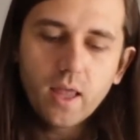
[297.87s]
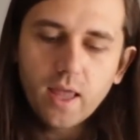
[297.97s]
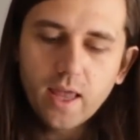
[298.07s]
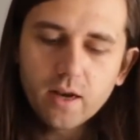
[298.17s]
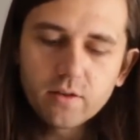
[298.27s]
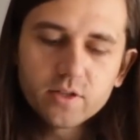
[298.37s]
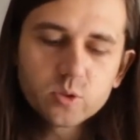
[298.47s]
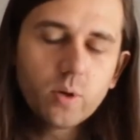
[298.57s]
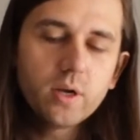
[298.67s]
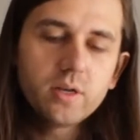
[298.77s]
And
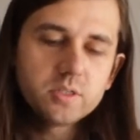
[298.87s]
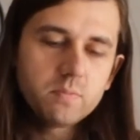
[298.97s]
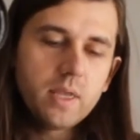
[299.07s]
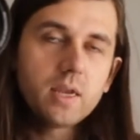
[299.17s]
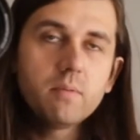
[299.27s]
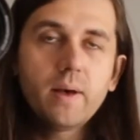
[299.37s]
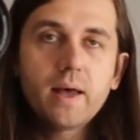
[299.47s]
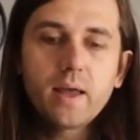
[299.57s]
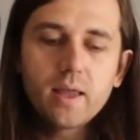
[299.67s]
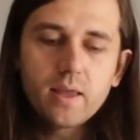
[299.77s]
this one is made
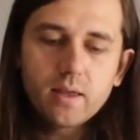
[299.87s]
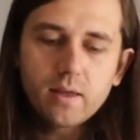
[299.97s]
by